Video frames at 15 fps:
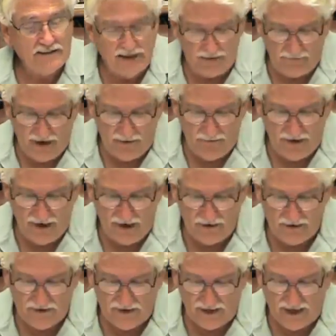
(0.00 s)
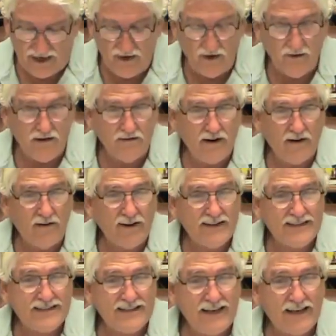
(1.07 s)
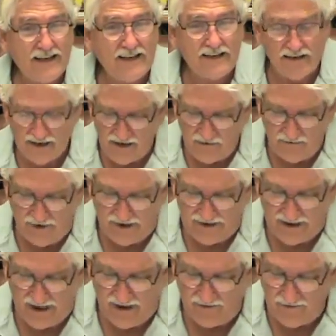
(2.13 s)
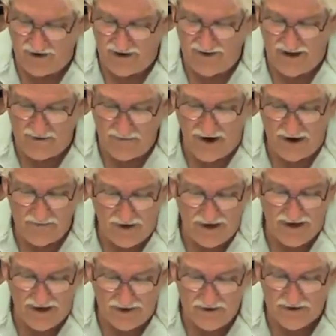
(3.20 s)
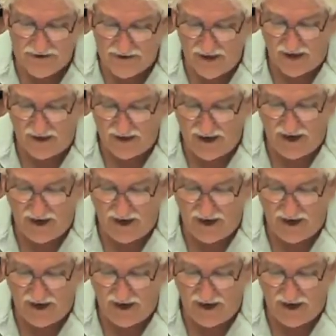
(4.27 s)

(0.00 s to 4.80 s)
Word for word: That might be interesting. I know they're very acidic, but uh, well, that might be interesting.